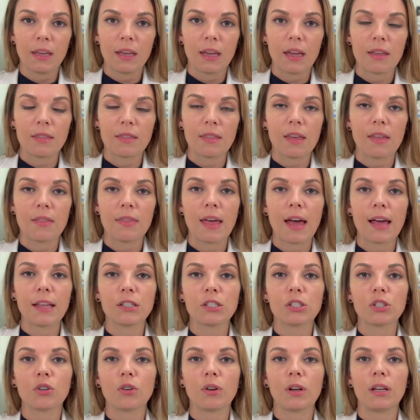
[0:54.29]
And then that
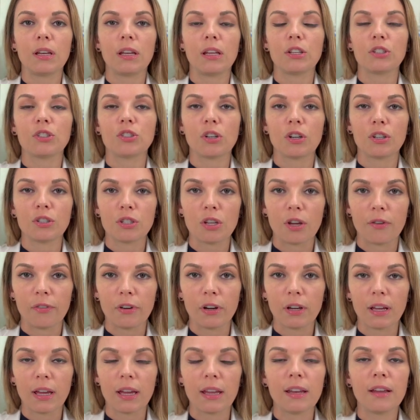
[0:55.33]
screening starts over
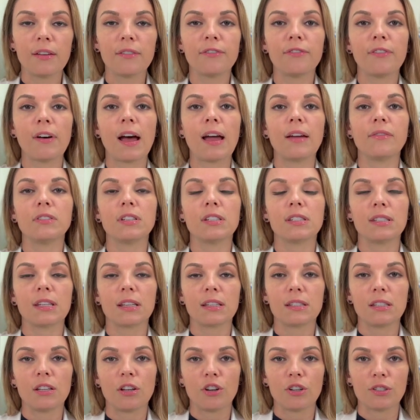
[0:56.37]
again at 5 to
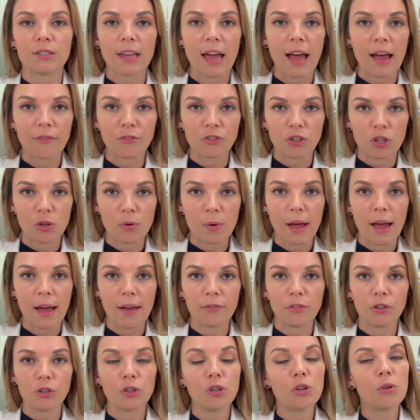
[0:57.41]
6 years after you
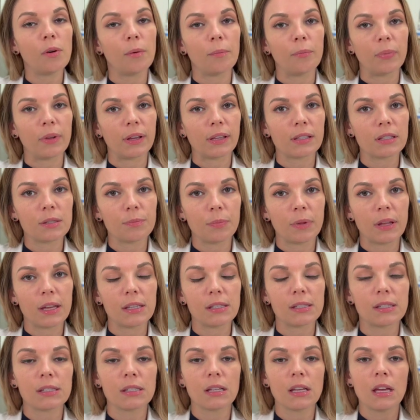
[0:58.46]
have your new implants
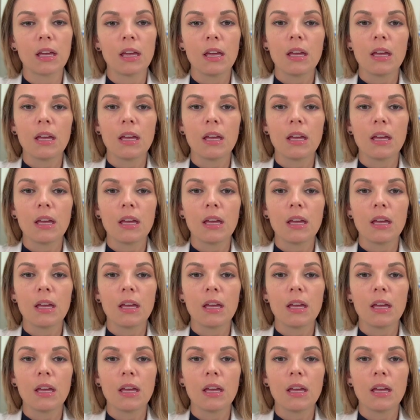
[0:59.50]
placed.